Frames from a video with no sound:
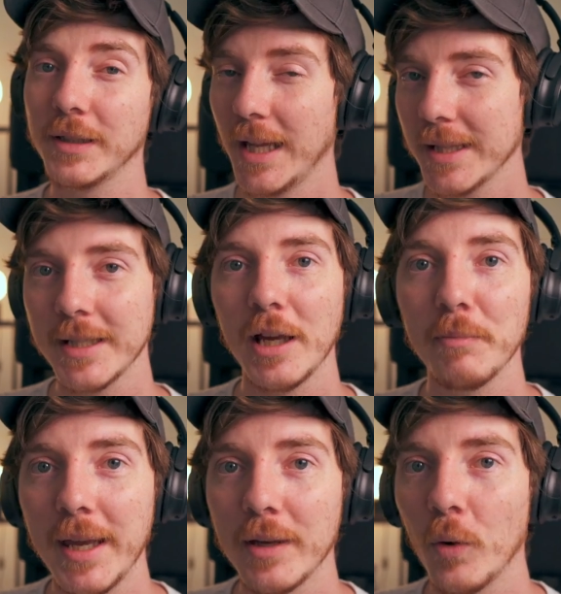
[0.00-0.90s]
let's now
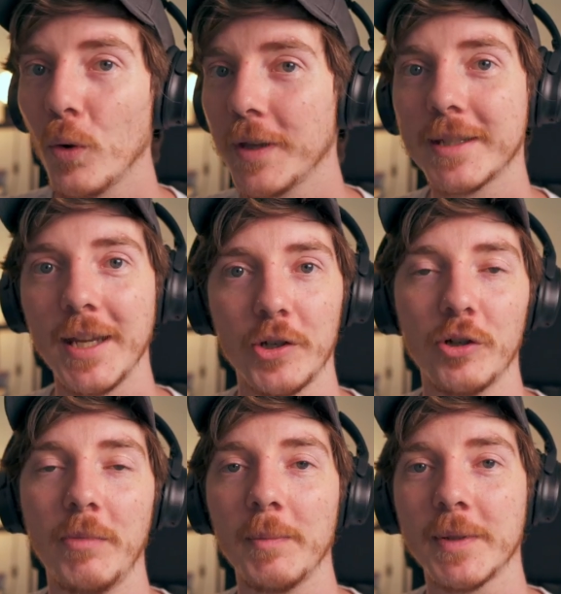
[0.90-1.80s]
make all these
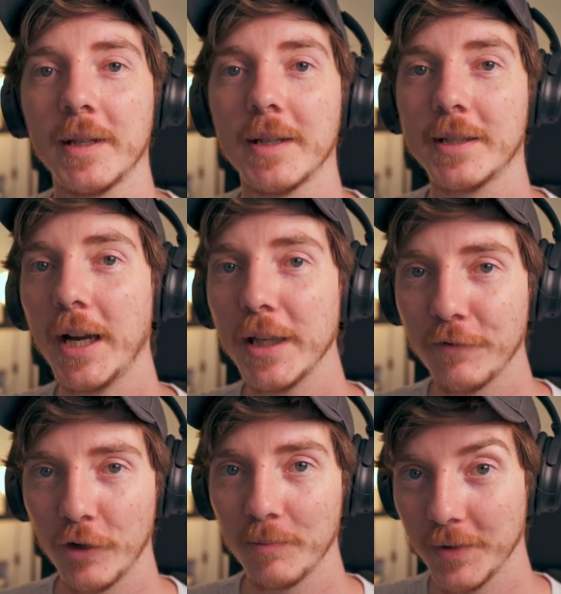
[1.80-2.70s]
texture maps starting
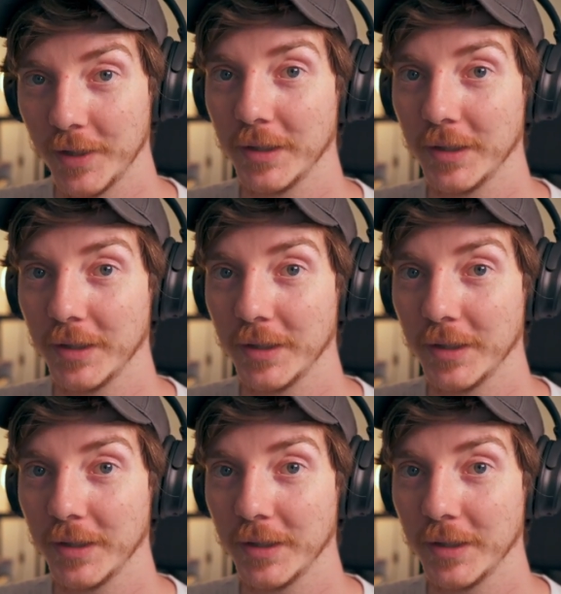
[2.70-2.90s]
from the